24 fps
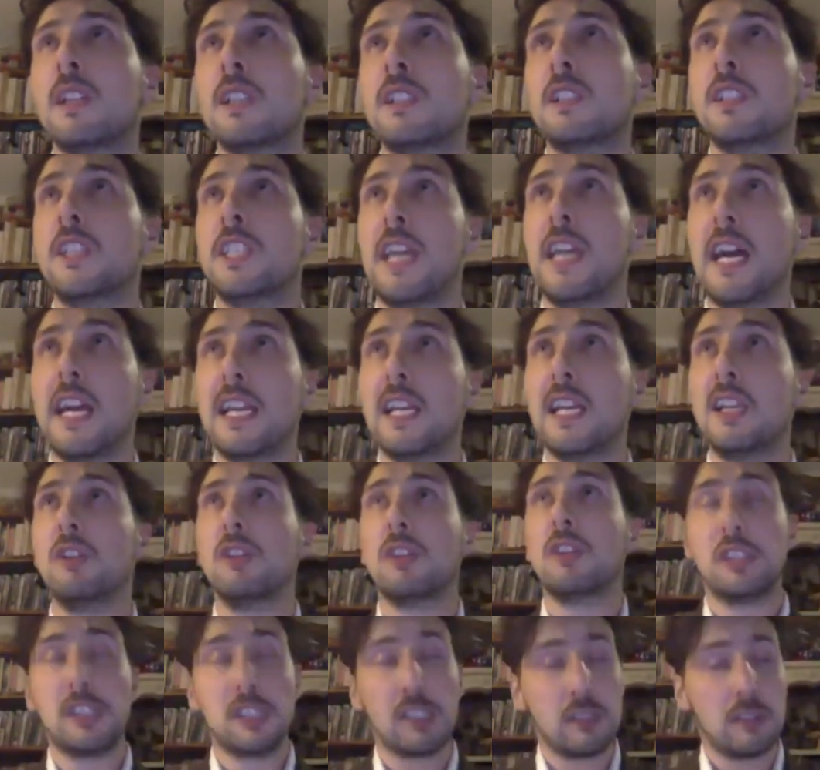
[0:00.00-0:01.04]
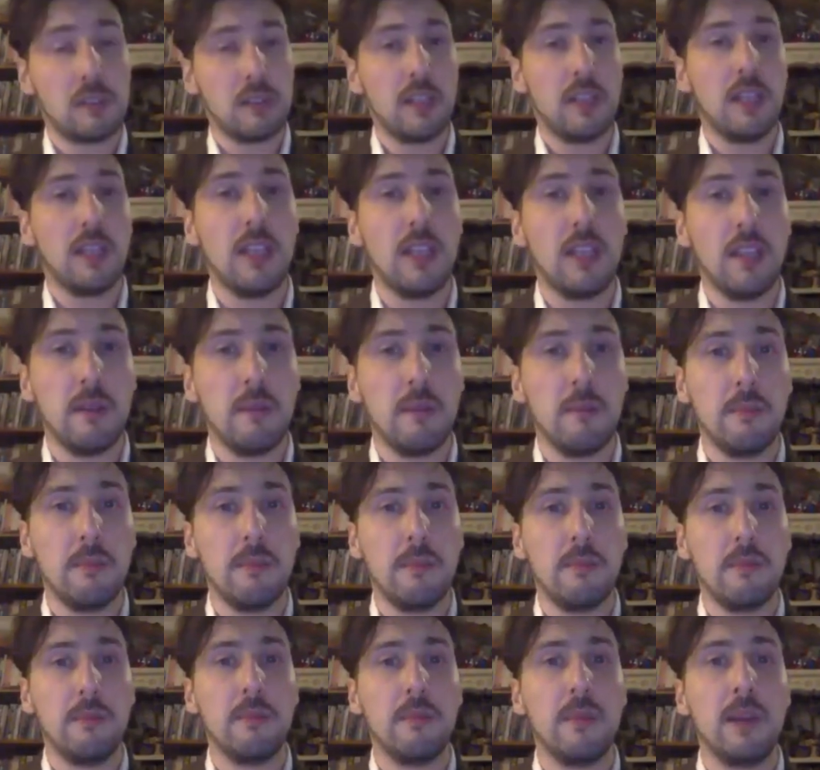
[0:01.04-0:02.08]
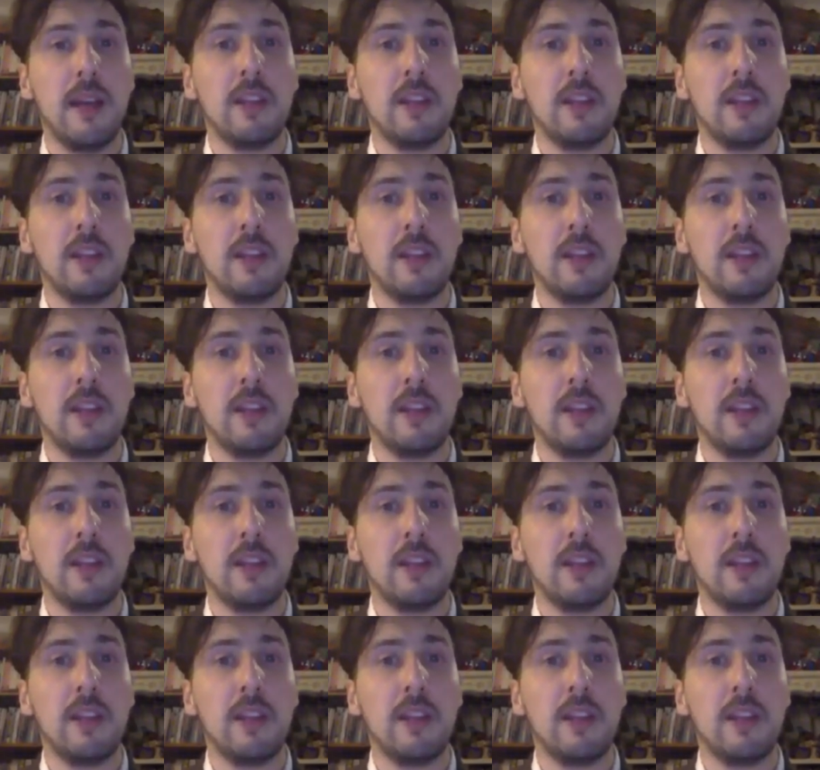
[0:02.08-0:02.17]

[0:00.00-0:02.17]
the dialogues um,